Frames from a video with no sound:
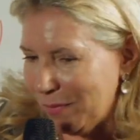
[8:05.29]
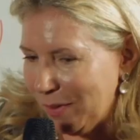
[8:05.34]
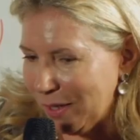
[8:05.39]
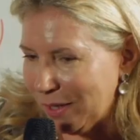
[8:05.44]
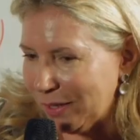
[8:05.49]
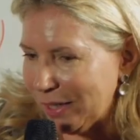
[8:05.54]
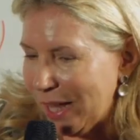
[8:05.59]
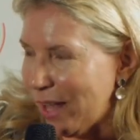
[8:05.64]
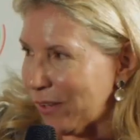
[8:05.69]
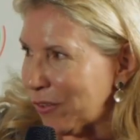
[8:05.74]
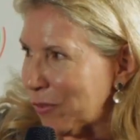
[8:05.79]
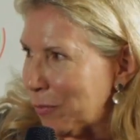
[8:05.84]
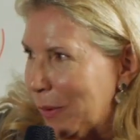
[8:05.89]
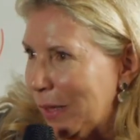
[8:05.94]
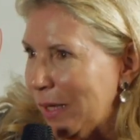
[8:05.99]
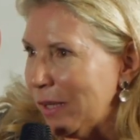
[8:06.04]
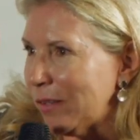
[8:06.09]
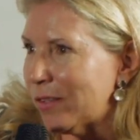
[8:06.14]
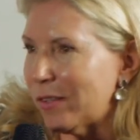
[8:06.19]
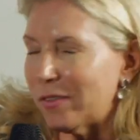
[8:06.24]
glass
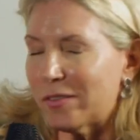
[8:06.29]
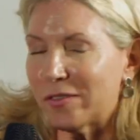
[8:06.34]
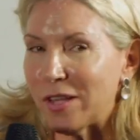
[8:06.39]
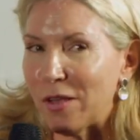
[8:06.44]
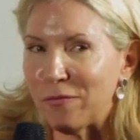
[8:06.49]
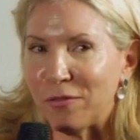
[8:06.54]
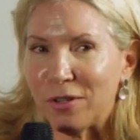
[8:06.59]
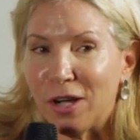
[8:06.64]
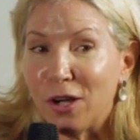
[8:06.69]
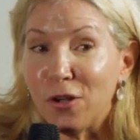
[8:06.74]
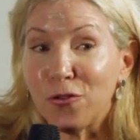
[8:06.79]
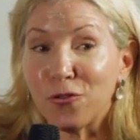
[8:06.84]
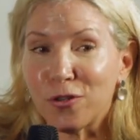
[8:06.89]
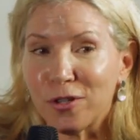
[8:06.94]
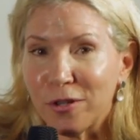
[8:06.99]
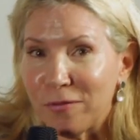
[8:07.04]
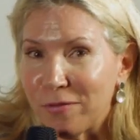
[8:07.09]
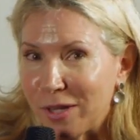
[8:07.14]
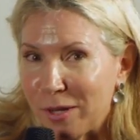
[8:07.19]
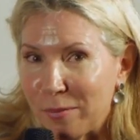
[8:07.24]
pieces,
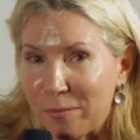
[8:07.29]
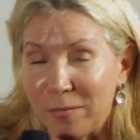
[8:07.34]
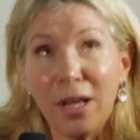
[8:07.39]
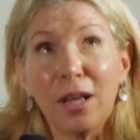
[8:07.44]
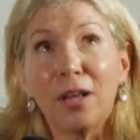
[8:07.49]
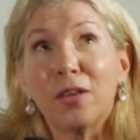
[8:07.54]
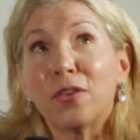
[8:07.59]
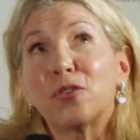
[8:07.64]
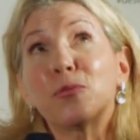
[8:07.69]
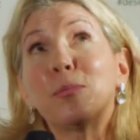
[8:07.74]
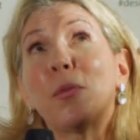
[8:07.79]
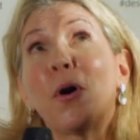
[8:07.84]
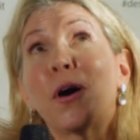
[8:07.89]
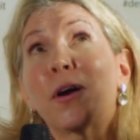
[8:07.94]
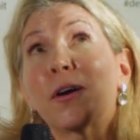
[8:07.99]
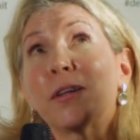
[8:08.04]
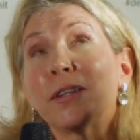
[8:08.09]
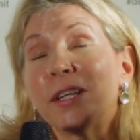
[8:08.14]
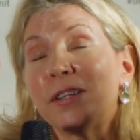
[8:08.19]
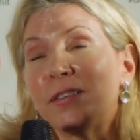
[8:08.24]
700 of them,
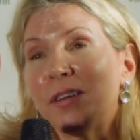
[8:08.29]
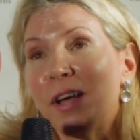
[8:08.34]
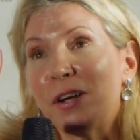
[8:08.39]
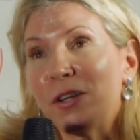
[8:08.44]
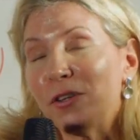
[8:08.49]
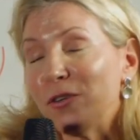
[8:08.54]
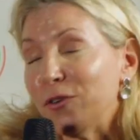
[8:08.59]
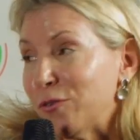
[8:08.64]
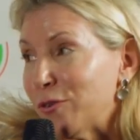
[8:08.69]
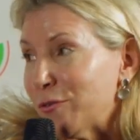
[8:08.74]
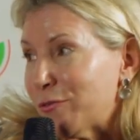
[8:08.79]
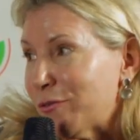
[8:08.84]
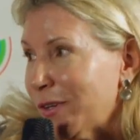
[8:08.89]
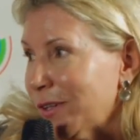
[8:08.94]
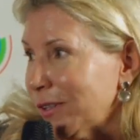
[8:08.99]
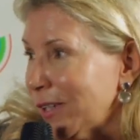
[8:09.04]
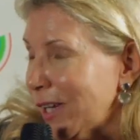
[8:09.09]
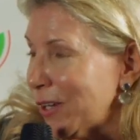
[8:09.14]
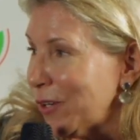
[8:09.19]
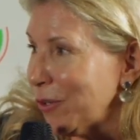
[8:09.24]
sparkling down at you. You
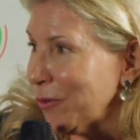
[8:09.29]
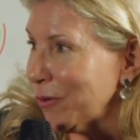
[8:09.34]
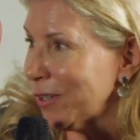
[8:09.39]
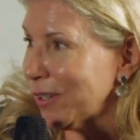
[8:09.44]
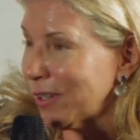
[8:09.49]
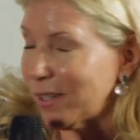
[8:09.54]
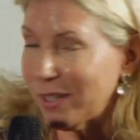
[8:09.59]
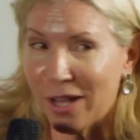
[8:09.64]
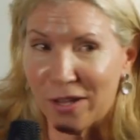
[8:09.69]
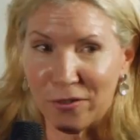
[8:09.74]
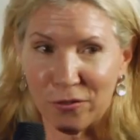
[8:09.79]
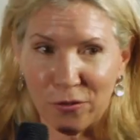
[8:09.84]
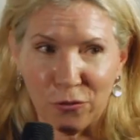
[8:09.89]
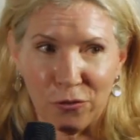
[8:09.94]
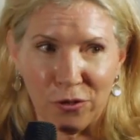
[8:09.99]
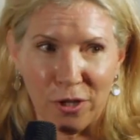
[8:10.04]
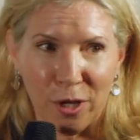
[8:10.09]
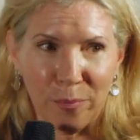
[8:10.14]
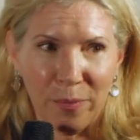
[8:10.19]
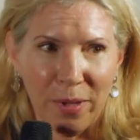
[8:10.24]
feel like you're in a glass of
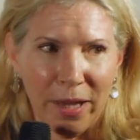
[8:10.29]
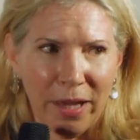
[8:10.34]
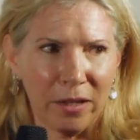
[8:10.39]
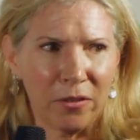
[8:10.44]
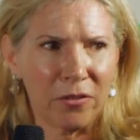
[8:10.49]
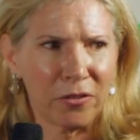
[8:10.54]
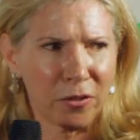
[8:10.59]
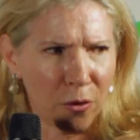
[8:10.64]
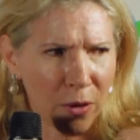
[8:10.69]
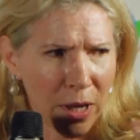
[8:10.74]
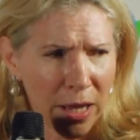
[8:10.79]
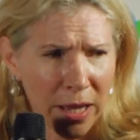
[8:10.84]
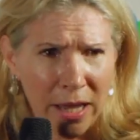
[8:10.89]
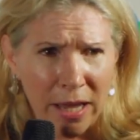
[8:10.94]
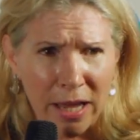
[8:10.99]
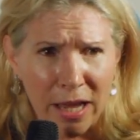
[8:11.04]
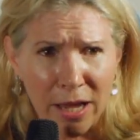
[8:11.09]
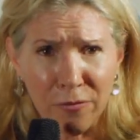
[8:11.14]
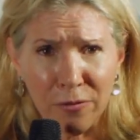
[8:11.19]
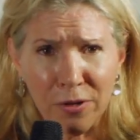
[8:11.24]
champagne. So
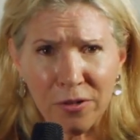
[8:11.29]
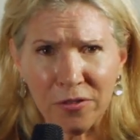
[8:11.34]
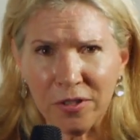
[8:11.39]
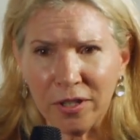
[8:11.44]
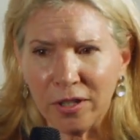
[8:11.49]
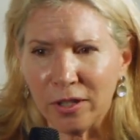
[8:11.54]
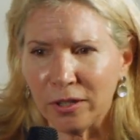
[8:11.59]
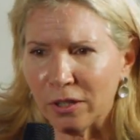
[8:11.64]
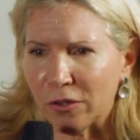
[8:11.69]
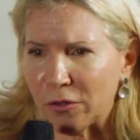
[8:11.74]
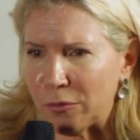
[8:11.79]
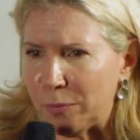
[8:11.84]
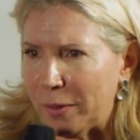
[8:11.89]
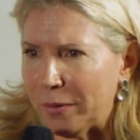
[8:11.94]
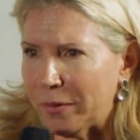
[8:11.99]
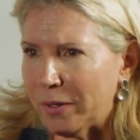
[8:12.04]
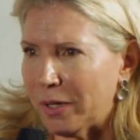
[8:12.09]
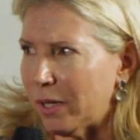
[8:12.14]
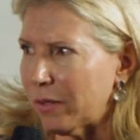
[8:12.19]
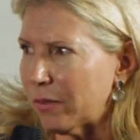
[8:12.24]
every single
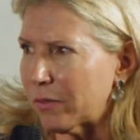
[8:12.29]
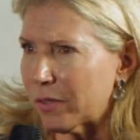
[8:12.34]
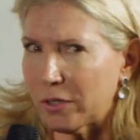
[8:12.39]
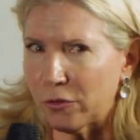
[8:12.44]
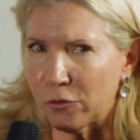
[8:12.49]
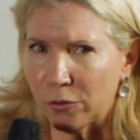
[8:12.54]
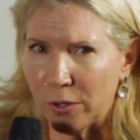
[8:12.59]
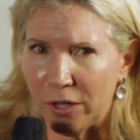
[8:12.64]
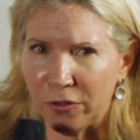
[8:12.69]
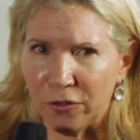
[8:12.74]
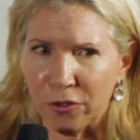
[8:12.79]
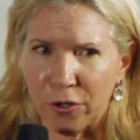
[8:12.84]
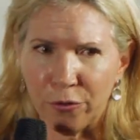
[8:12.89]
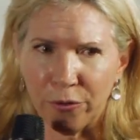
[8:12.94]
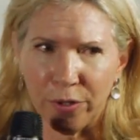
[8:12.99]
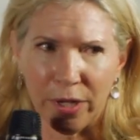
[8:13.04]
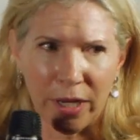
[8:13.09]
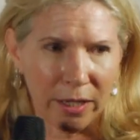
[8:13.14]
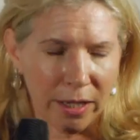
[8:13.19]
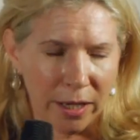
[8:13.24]
experience I tried to
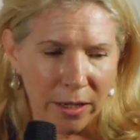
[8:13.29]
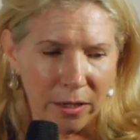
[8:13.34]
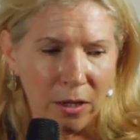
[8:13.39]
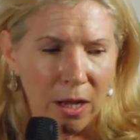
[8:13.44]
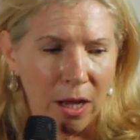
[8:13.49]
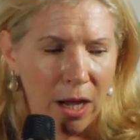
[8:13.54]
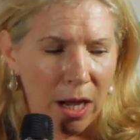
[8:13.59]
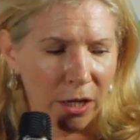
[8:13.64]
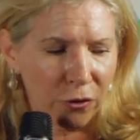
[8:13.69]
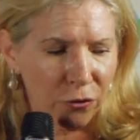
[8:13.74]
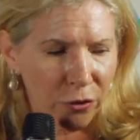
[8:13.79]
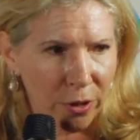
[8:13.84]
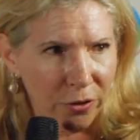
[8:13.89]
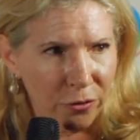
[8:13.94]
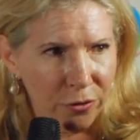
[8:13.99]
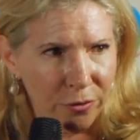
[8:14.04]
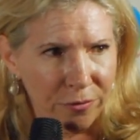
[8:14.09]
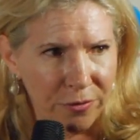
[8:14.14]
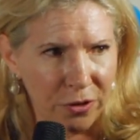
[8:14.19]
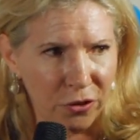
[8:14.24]
create, I tried
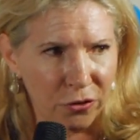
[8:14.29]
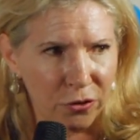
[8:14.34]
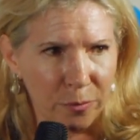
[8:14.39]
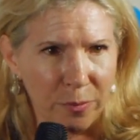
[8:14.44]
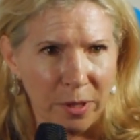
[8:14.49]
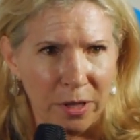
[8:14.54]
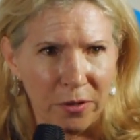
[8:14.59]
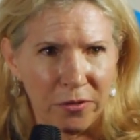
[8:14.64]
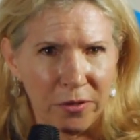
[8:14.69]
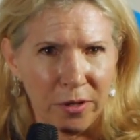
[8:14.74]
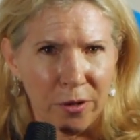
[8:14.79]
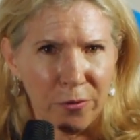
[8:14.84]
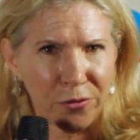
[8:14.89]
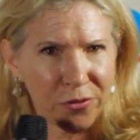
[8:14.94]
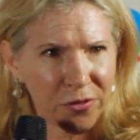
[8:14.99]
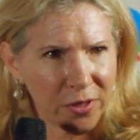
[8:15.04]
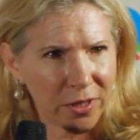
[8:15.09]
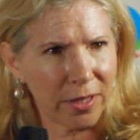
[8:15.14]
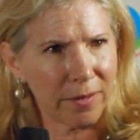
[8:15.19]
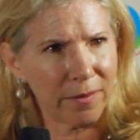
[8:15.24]
to envision myself
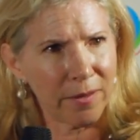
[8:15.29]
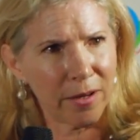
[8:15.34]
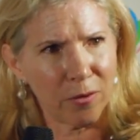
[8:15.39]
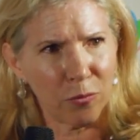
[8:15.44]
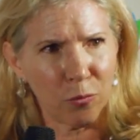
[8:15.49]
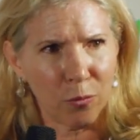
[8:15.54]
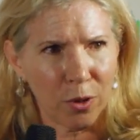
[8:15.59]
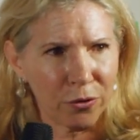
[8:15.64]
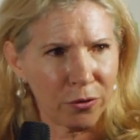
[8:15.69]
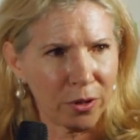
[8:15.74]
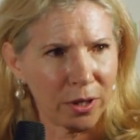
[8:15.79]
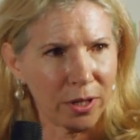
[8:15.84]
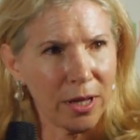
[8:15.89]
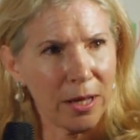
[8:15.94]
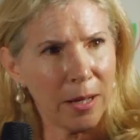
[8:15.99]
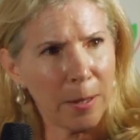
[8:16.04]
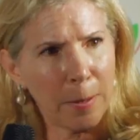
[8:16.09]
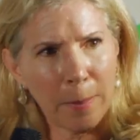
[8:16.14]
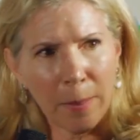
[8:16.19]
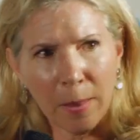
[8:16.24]
sitting there and wondering
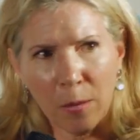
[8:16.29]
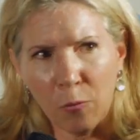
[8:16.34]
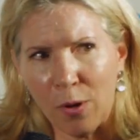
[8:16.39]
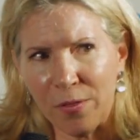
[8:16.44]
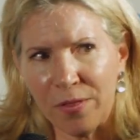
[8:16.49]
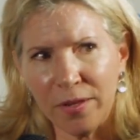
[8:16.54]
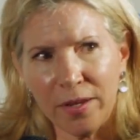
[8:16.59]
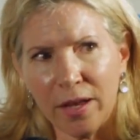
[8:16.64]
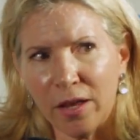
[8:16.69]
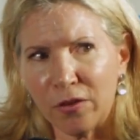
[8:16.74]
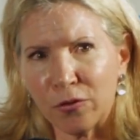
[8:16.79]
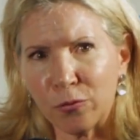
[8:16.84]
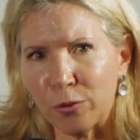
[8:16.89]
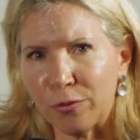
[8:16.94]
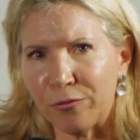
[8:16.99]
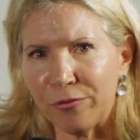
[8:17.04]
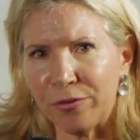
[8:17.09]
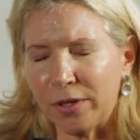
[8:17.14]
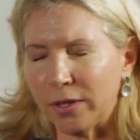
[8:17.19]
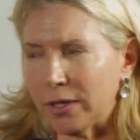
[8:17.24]
what the guests
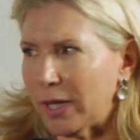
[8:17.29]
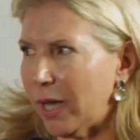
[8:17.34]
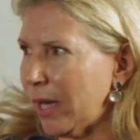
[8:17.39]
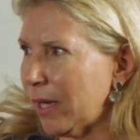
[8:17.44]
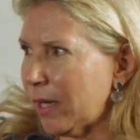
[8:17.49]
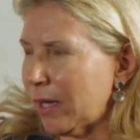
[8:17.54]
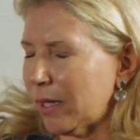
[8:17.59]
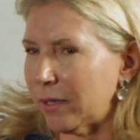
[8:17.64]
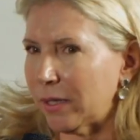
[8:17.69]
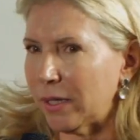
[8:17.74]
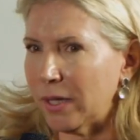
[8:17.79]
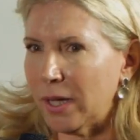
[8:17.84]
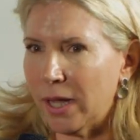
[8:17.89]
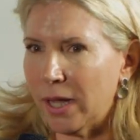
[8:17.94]
would feel like and